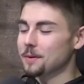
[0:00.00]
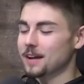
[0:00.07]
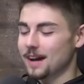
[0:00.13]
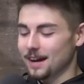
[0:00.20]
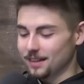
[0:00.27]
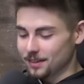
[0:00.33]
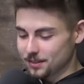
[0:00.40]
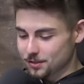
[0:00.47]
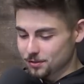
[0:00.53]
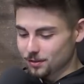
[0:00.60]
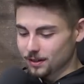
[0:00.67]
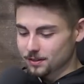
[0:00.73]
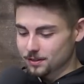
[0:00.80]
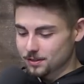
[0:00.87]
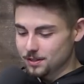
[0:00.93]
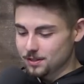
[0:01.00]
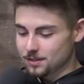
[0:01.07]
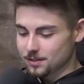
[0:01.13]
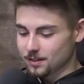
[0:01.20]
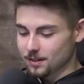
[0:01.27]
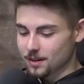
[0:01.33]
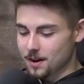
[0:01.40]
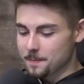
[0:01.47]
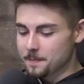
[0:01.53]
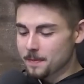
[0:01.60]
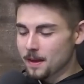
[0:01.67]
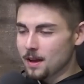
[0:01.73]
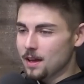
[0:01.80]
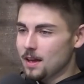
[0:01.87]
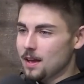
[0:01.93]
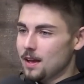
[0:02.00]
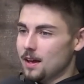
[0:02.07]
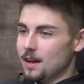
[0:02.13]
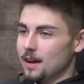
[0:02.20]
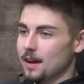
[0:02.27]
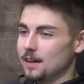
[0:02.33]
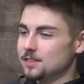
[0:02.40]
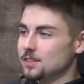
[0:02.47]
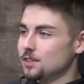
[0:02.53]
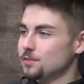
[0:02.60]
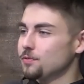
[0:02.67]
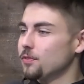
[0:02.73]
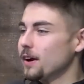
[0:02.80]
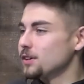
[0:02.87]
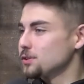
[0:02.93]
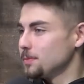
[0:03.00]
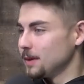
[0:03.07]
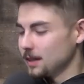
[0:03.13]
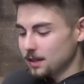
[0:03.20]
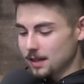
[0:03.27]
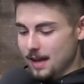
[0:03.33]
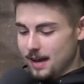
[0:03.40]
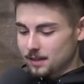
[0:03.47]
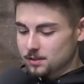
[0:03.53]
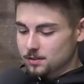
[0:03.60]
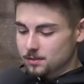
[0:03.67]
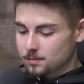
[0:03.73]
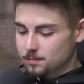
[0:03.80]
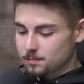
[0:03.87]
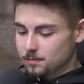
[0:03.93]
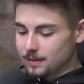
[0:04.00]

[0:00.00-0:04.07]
highlights throughout the season to come. Guys, this freshman class,